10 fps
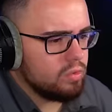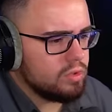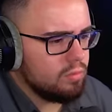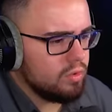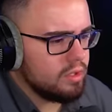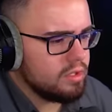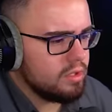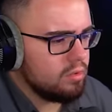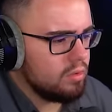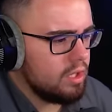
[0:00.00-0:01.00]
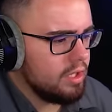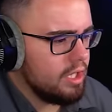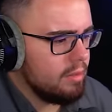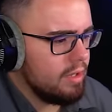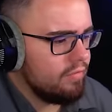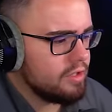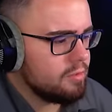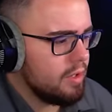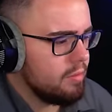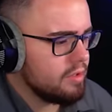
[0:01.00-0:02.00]
to more of these little uh, EMF
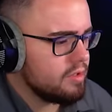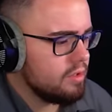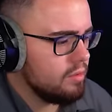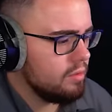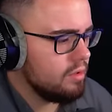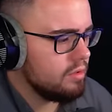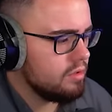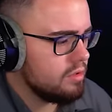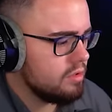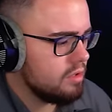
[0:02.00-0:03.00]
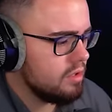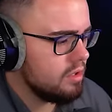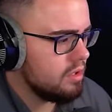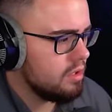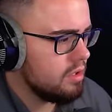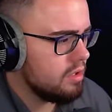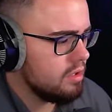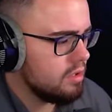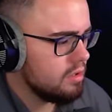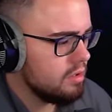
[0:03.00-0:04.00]
experiments. So there's uh,
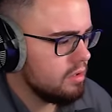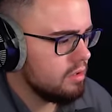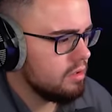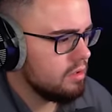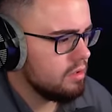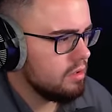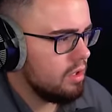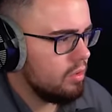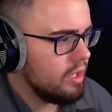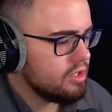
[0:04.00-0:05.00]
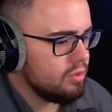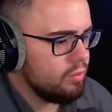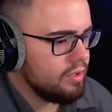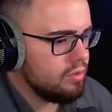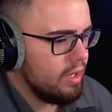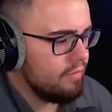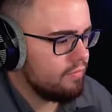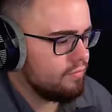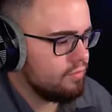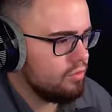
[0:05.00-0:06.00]
okay, so we do
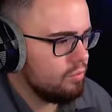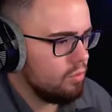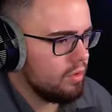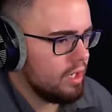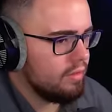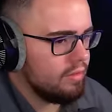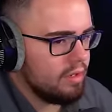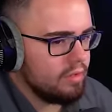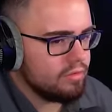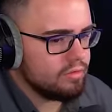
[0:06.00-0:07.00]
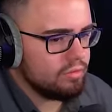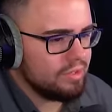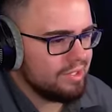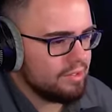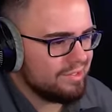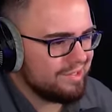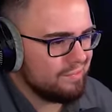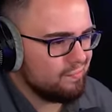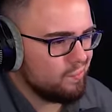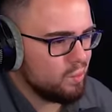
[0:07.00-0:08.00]
have two more down there as well,
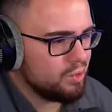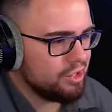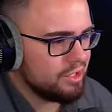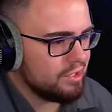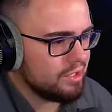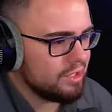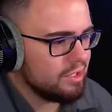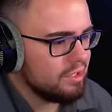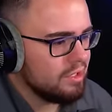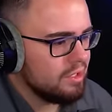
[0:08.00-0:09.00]
unfortunately.